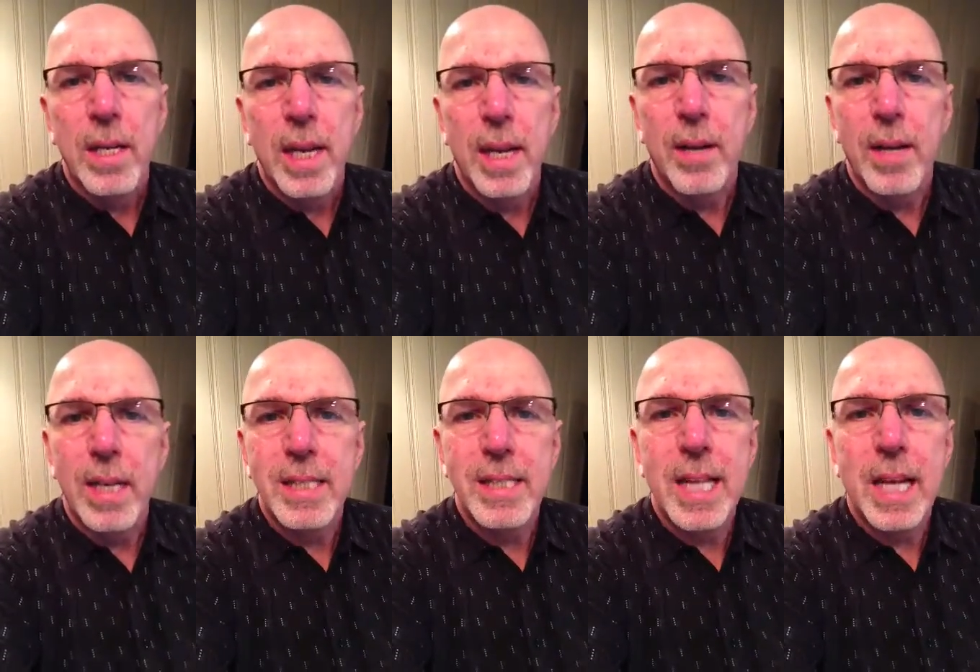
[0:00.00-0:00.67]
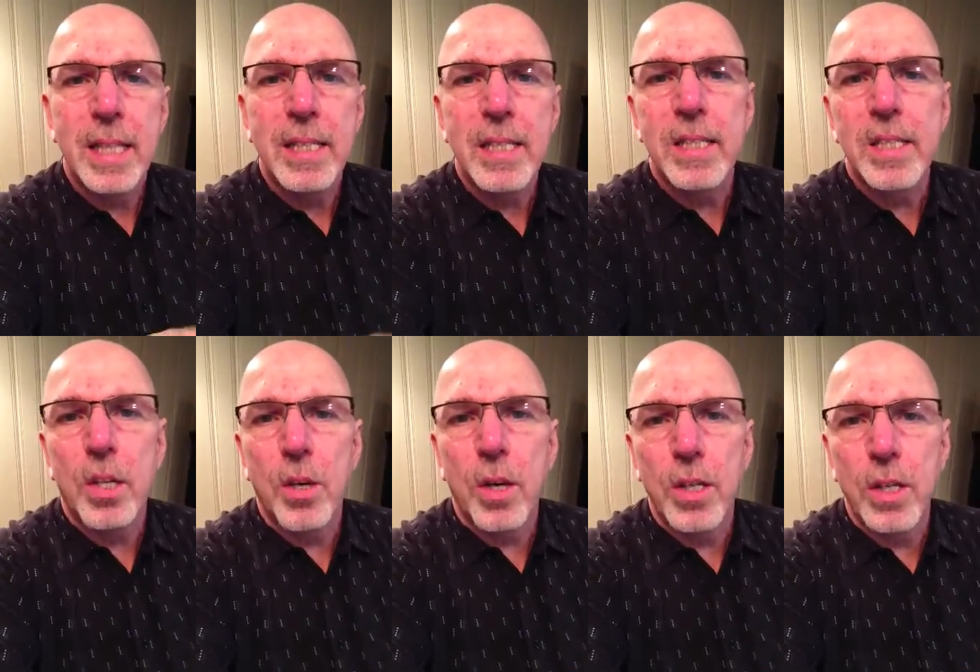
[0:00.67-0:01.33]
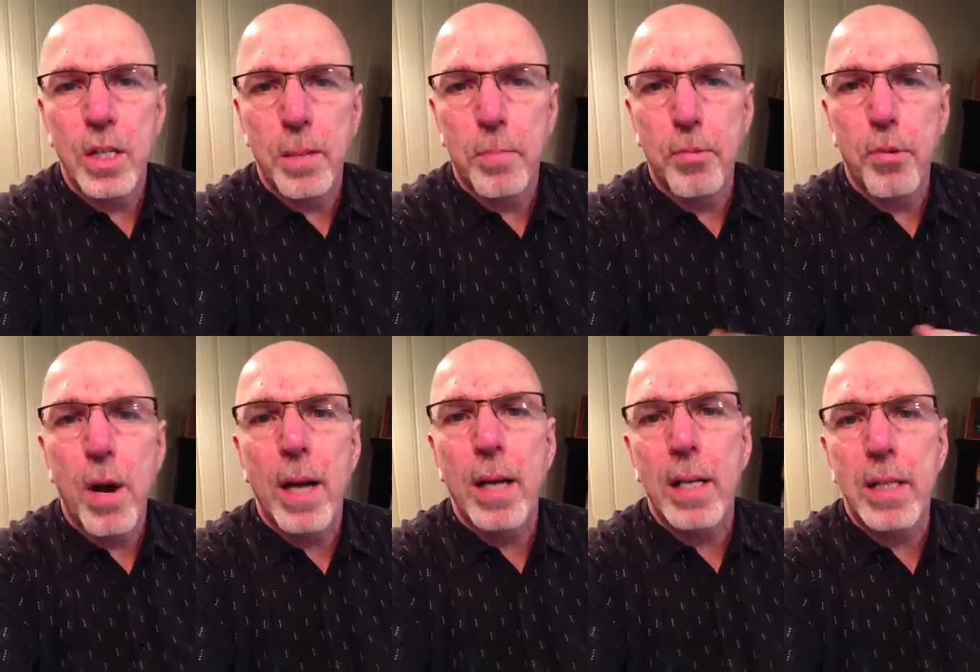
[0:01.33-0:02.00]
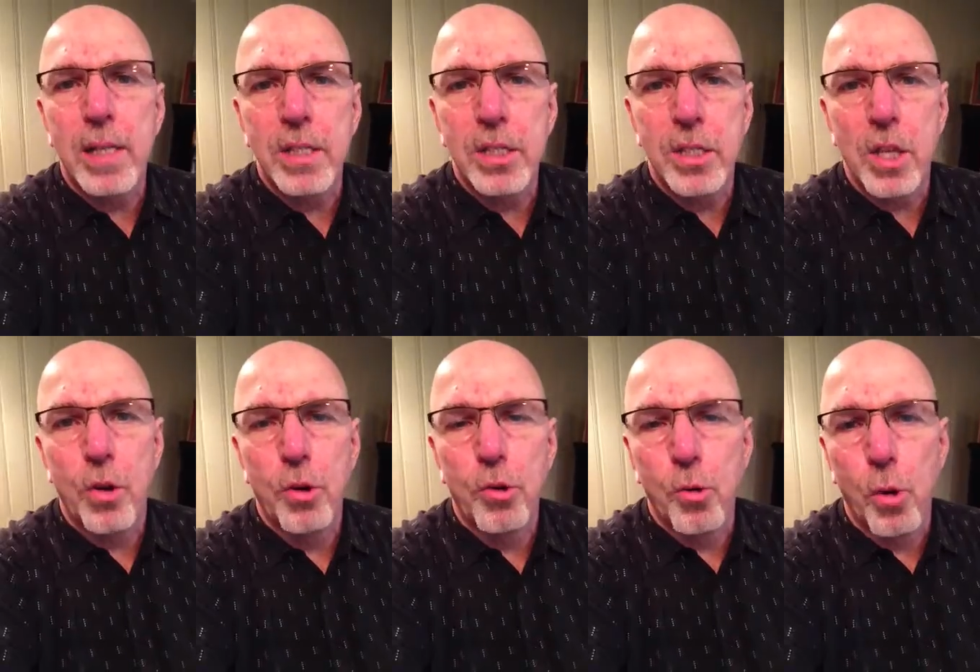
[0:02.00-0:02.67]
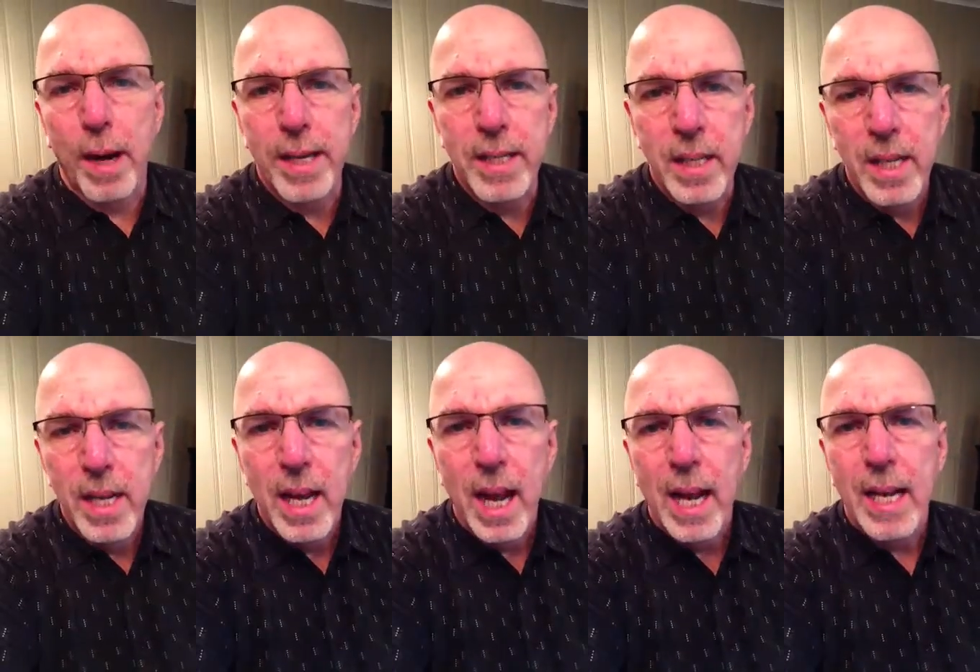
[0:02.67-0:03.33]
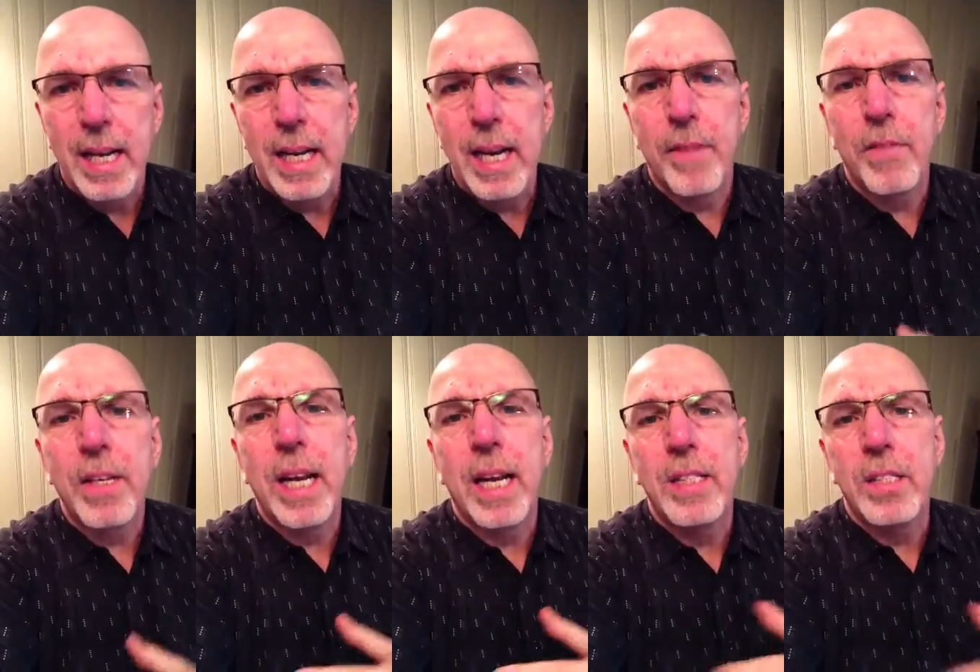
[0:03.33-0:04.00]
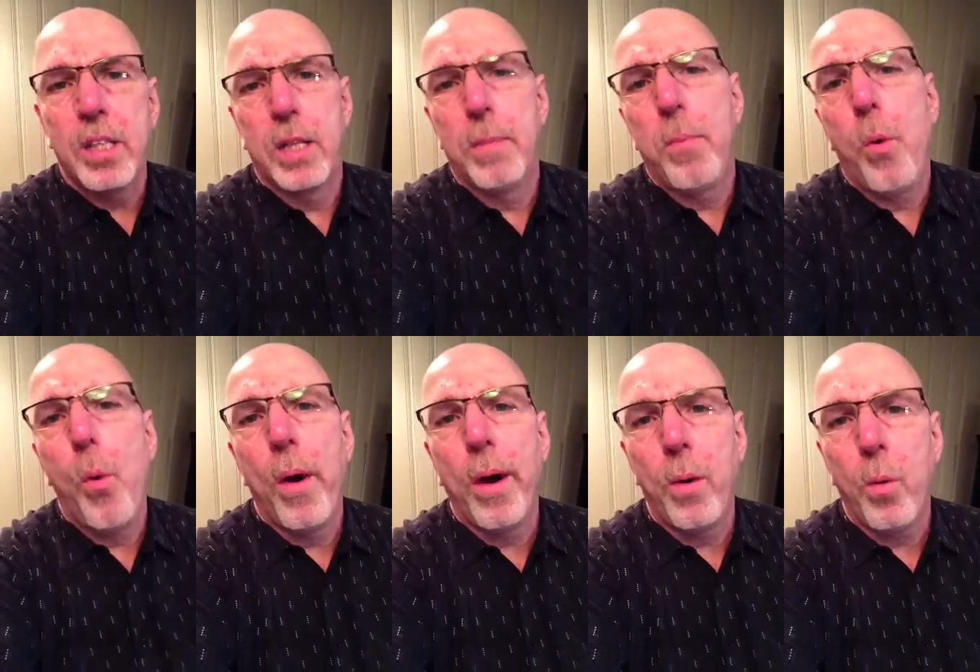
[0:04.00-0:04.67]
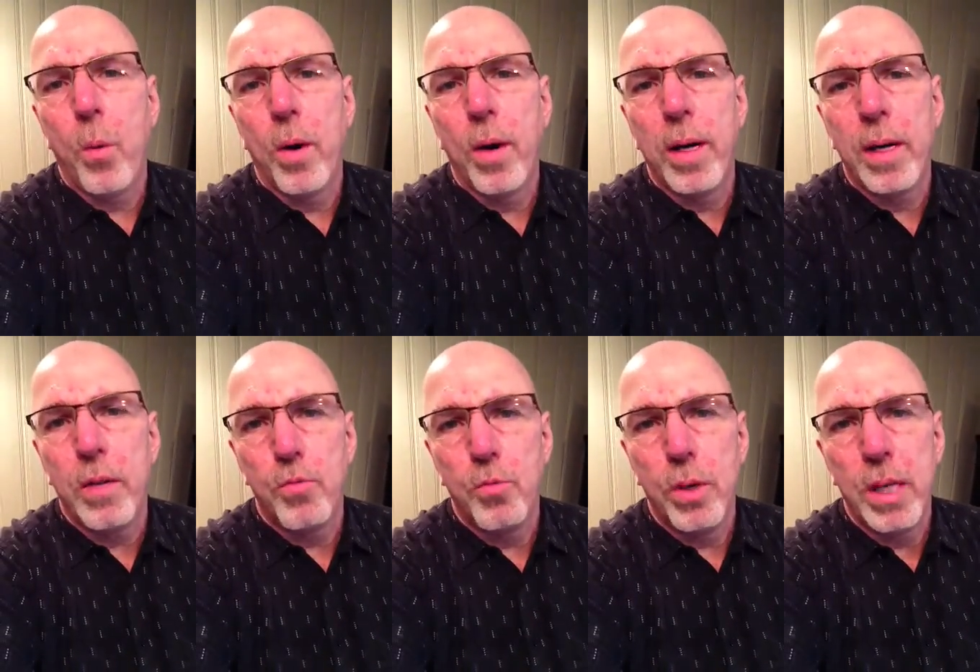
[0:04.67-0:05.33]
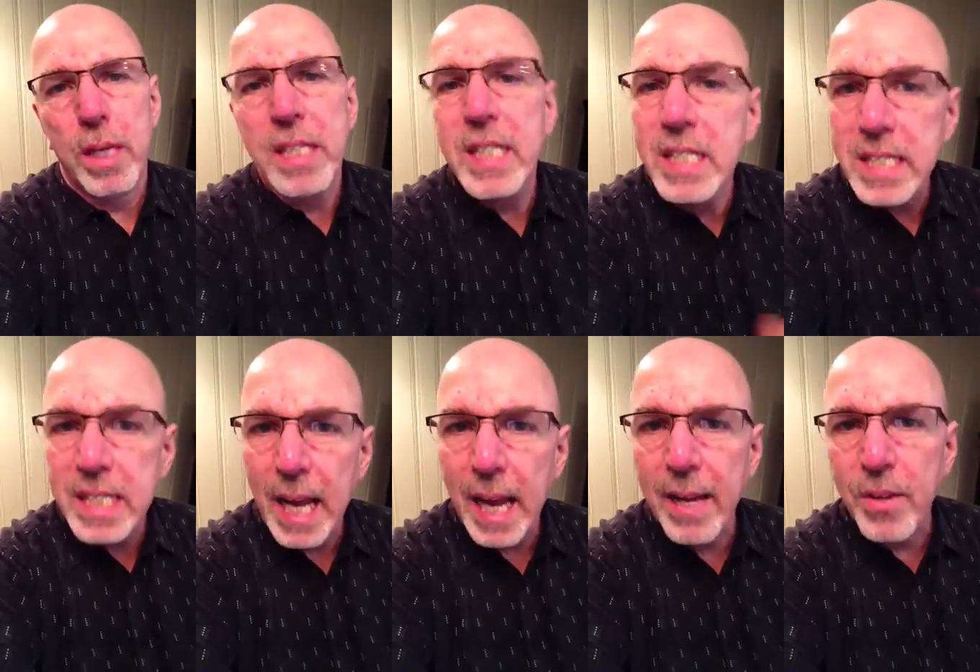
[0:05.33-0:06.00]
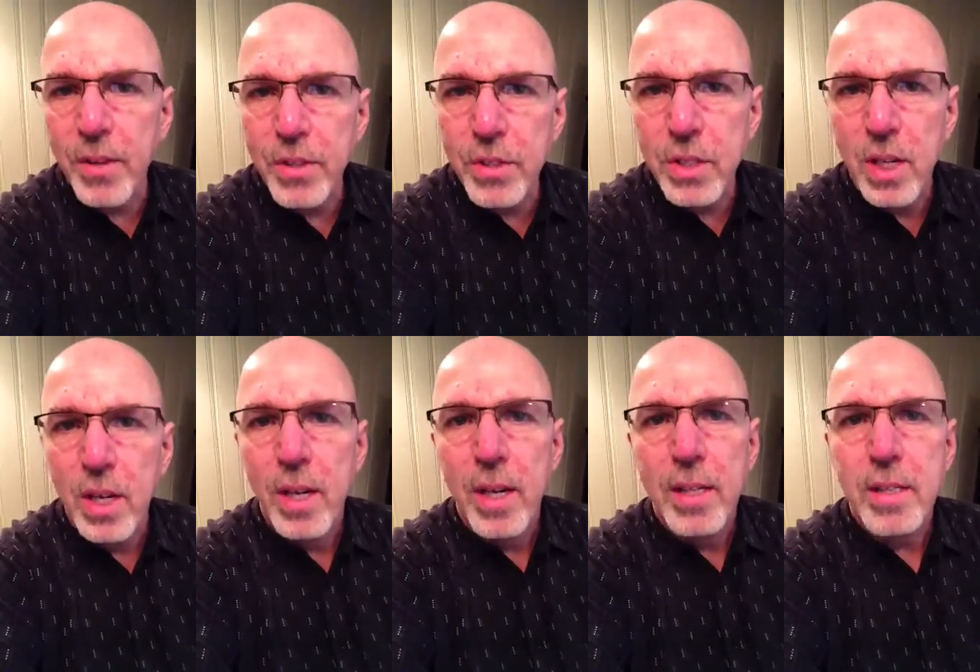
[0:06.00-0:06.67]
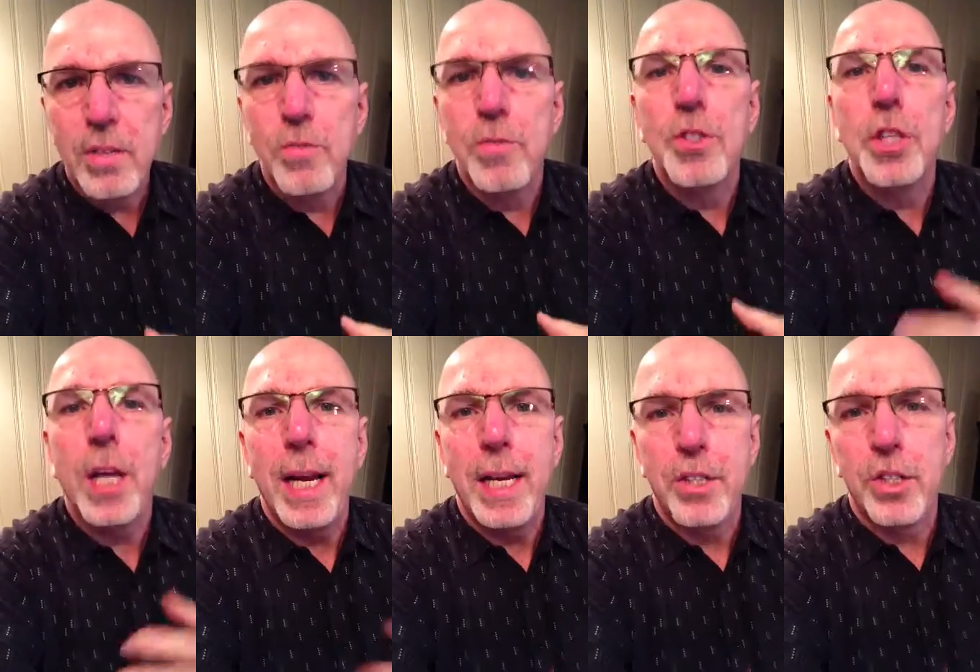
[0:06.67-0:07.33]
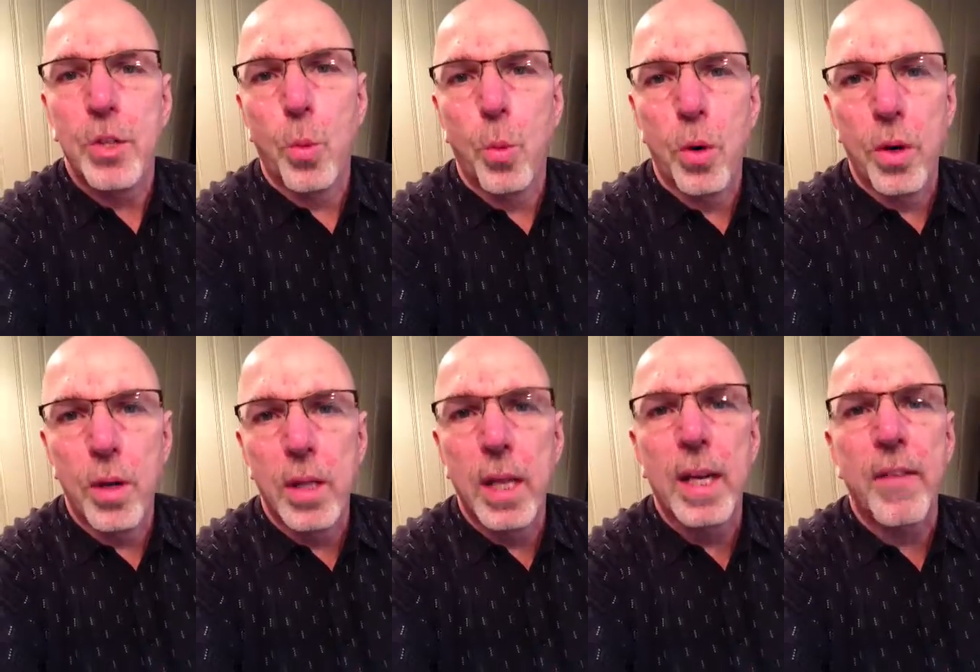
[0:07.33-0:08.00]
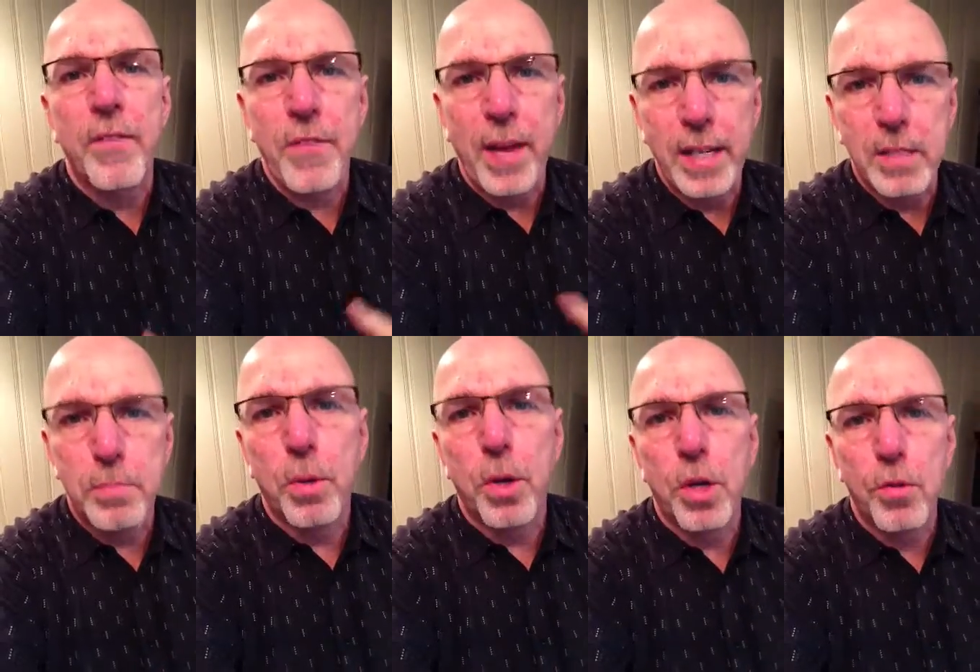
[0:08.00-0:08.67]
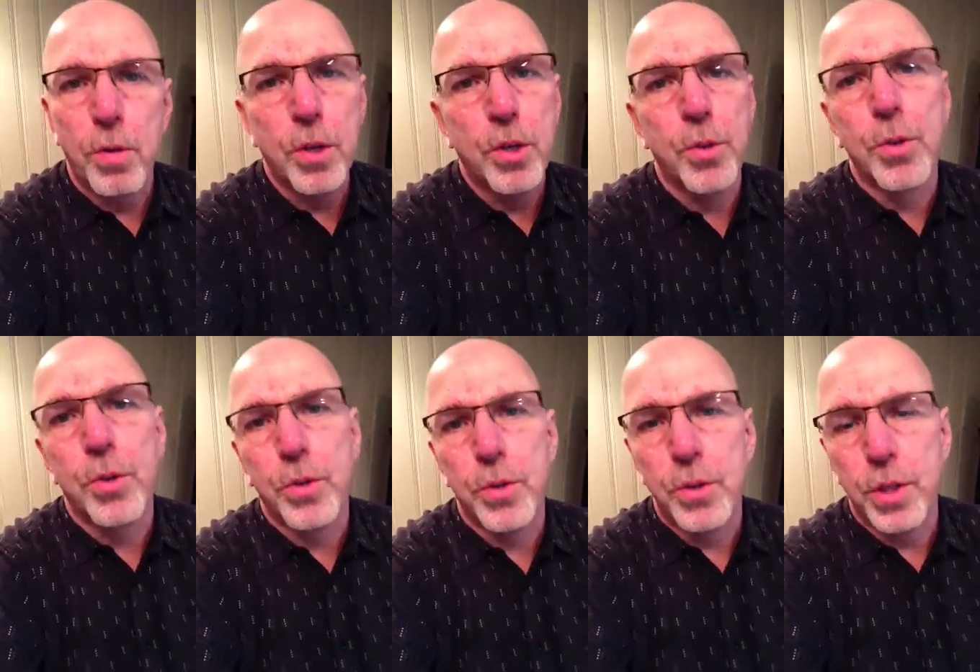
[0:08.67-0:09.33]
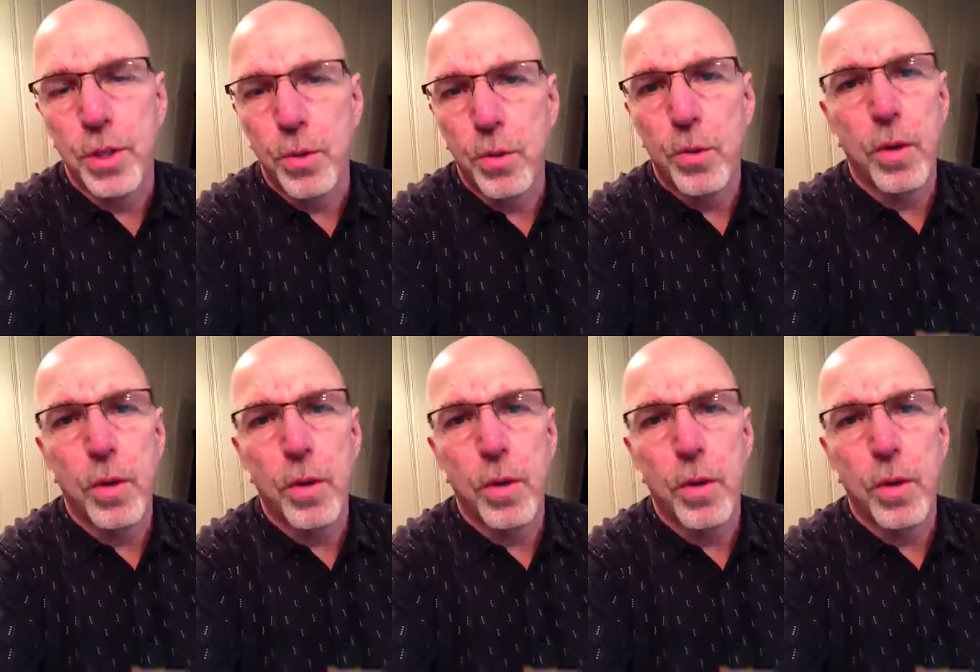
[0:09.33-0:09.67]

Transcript: Now, it's not necessarily that the product is so great and it never gets to the point where it really scales to change the world like a Facebook or a Google do,